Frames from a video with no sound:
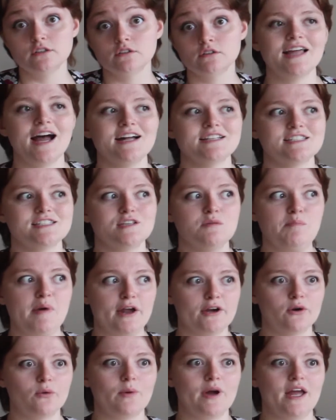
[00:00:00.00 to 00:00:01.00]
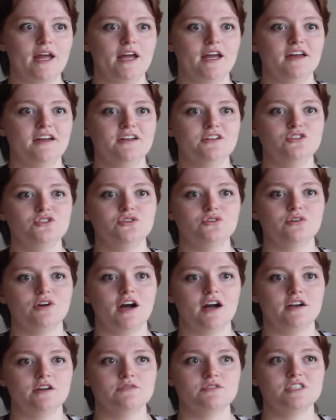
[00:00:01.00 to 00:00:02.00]
That's the better way to
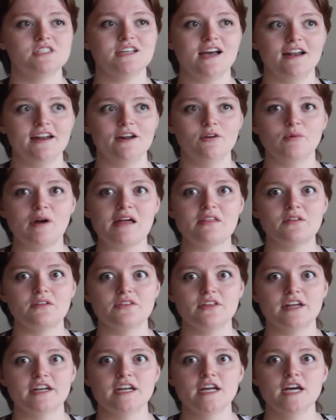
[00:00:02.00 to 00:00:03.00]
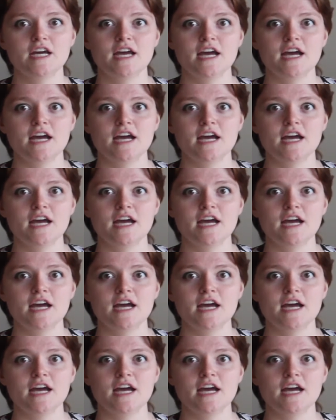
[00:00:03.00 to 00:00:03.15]
kind of set it rather than